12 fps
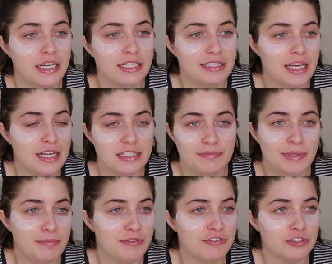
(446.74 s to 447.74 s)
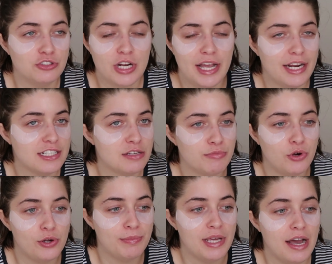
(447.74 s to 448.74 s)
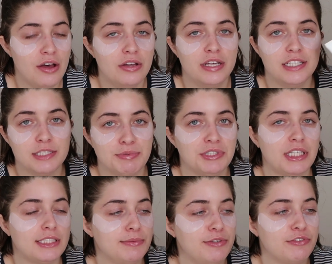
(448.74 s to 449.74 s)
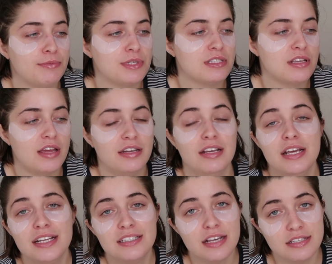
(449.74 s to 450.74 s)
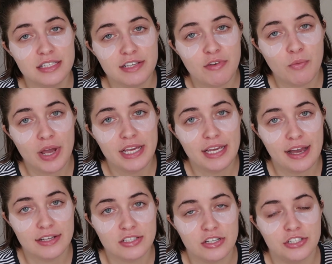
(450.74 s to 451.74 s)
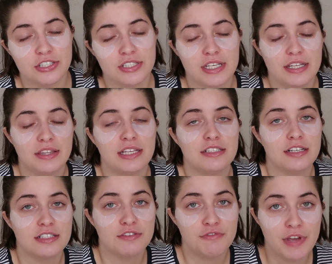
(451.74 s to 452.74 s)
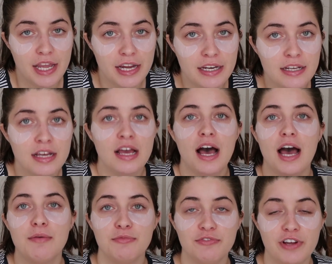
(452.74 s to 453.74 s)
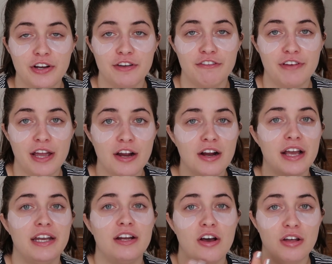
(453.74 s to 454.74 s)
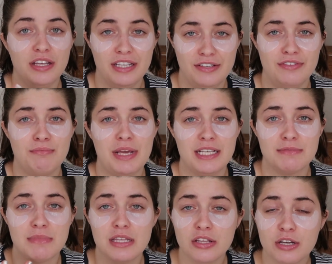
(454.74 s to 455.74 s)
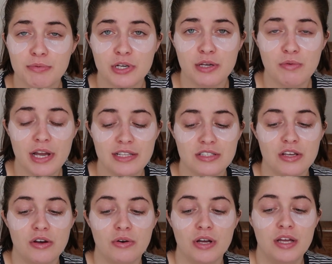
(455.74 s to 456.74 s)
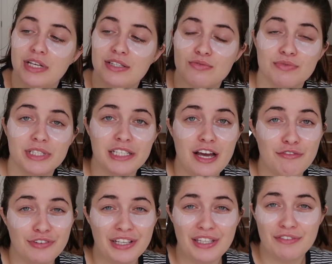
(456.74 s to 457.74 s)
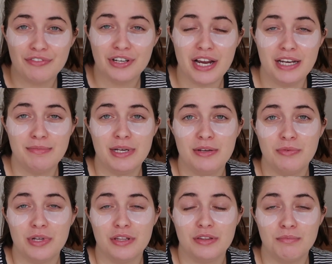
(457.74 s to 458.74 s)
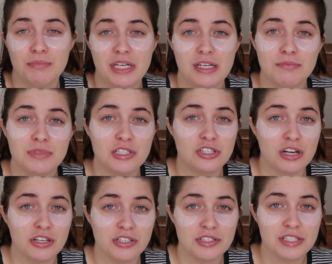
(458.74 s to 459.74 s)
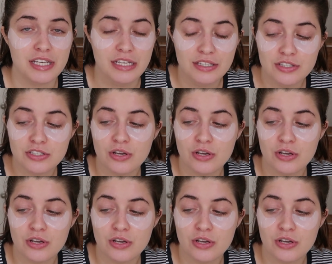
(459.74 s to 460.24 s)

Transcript: It hasn't made me feel dry, it hasn't broken me out, and it's protected me from the sun. It does leave a white cast on your skin that does fade. I'm very fair, and it even makes me look pretty white, so it's really not friendly for anybody with medium to darker skin.